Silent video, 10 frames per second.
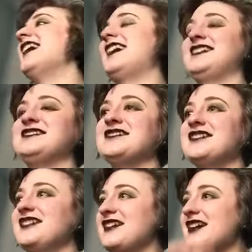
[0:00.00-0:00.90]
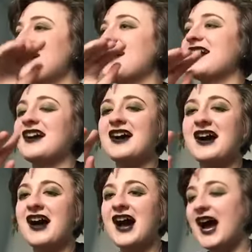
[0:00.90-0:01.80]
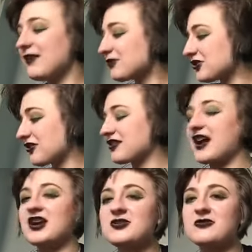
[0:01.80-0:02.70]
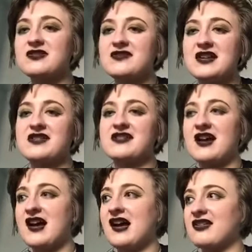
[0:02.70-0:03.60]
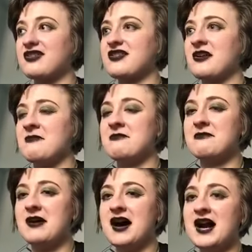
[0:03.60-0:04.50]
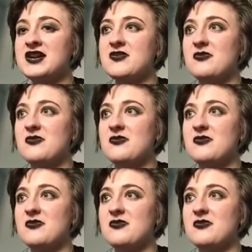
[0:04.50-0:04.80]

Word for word: and I'm going to start using this as my